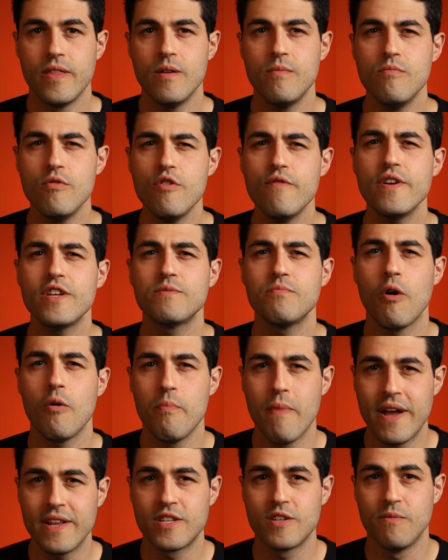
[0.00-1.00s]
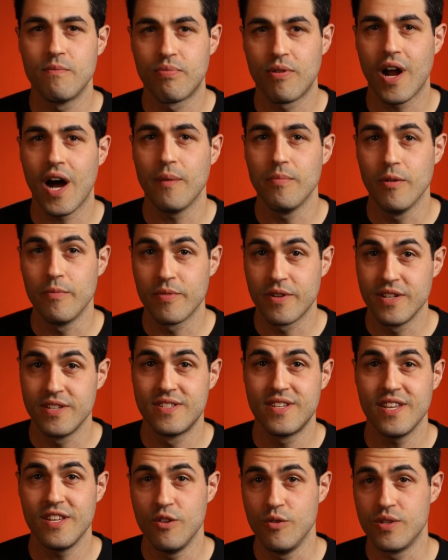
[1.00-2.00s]
The movie's momentum problem
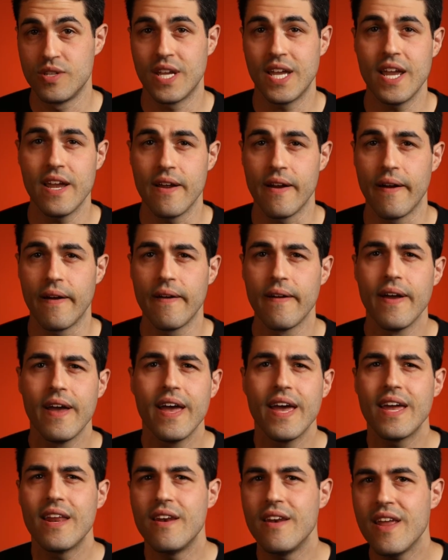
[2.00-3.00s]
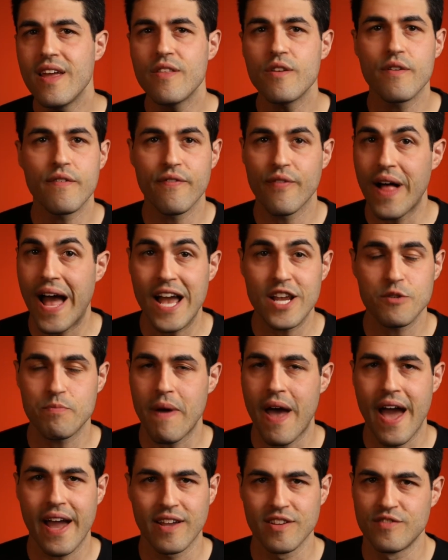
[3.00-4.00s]
continues here. Neither
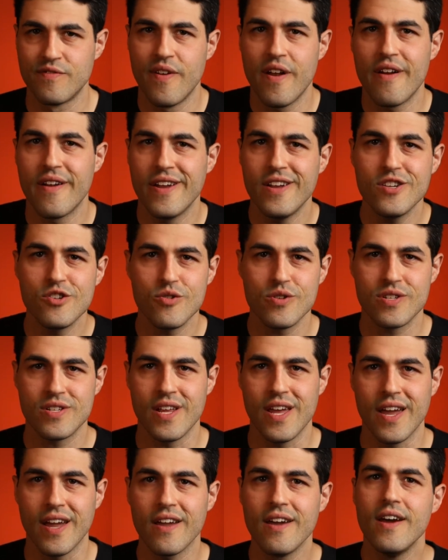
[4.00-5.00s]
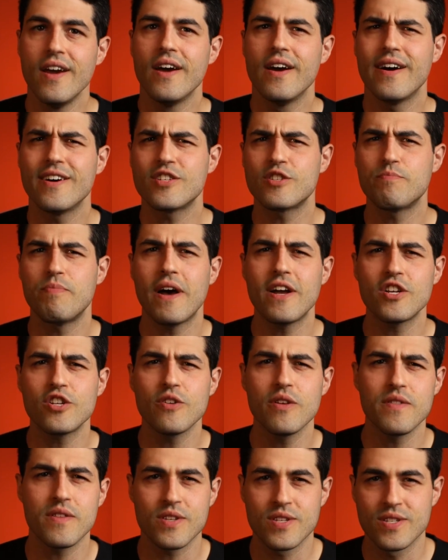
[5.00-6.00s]
flashback is very interesting, especially the